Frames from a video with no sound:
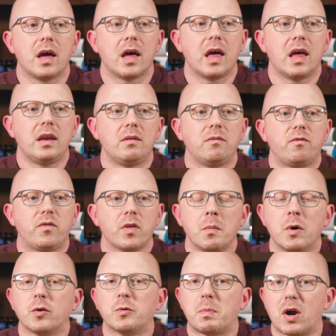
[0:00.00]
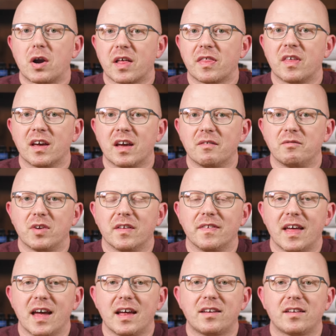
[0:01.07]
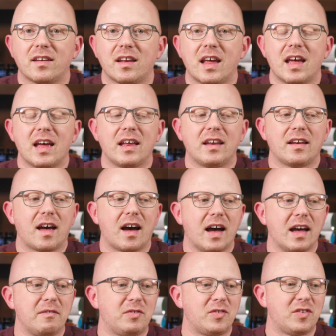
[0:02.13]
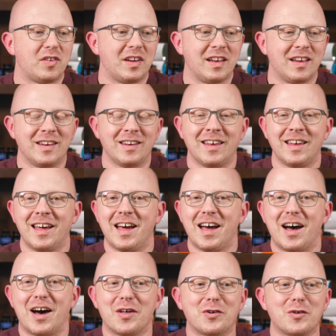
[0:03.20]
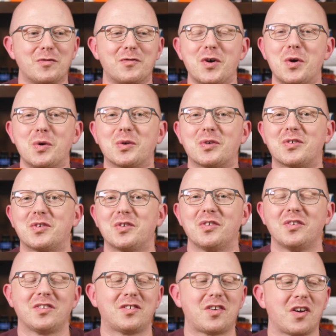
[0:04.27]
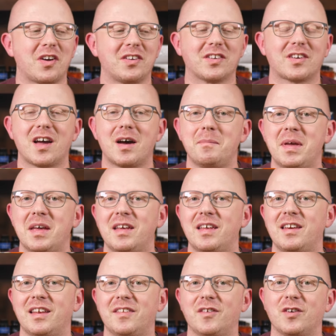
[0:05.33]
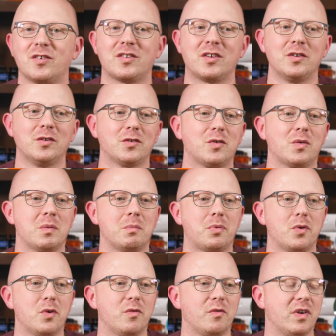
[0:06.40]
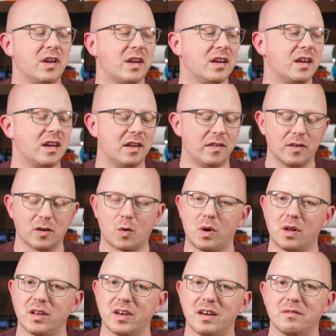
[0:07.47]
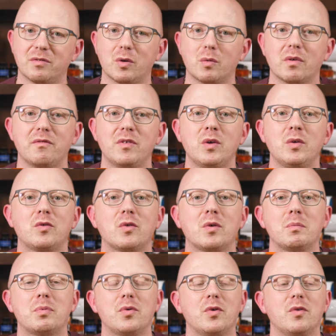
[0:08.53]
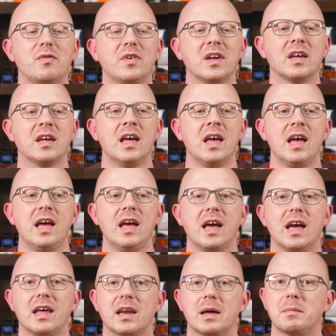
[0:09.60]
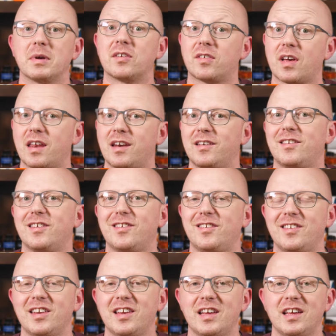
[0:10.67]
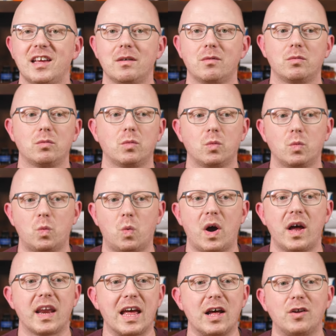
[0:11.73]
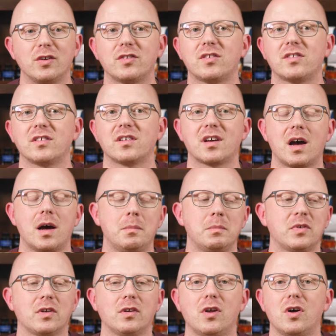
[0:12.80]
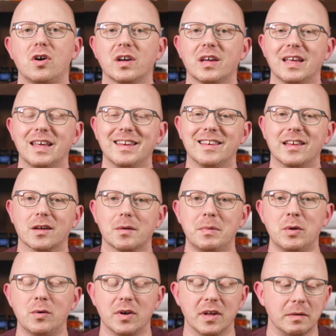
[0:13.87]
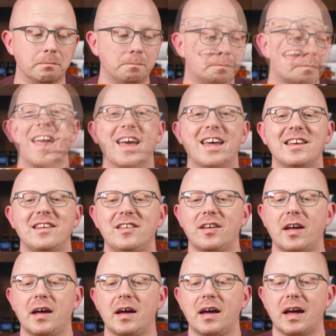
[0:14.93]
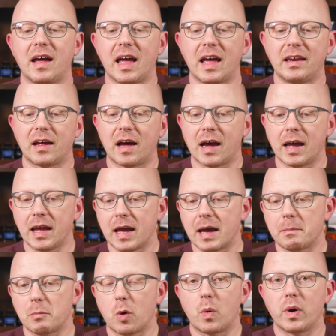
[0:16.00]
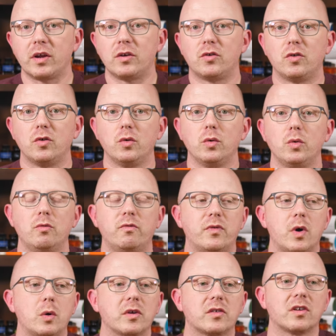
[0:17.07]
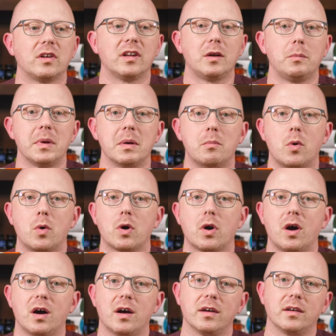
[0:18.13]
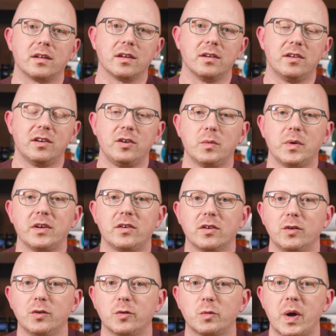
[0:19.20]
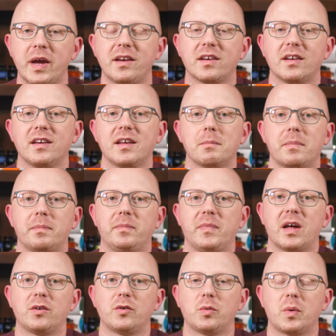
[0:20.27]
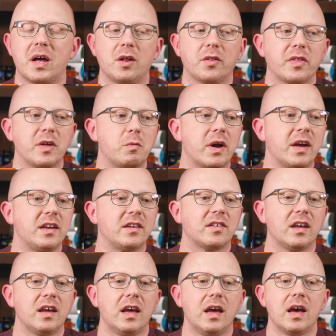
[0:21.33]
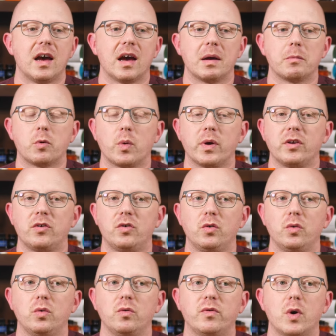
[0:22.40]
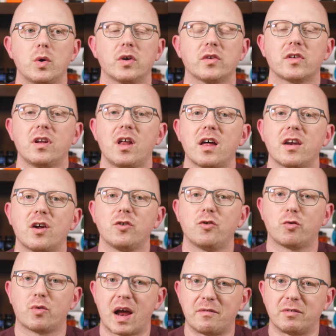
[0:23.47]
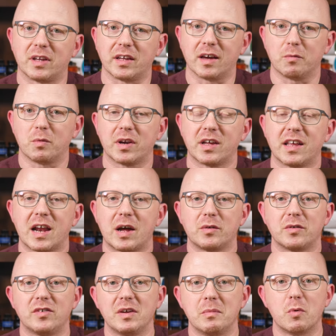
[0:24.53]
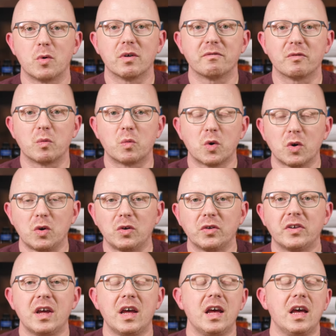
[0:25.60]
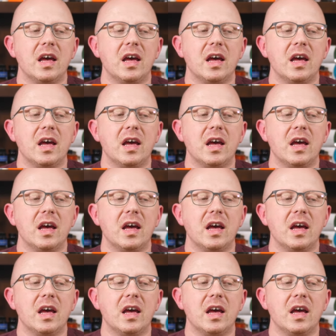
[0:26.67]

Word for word: And for the most part, I think I've done that. And I've seen other folks starting to come in and their skills are improving and the quality of their reviews are improving. And I'm excited to see what else comes along in the community. And, uh, and I am going to focus a little bit more on continuing to lose weight and get down to a healthy weight. I'm going to focus a lot on traveling. I want to get out and see more of the world.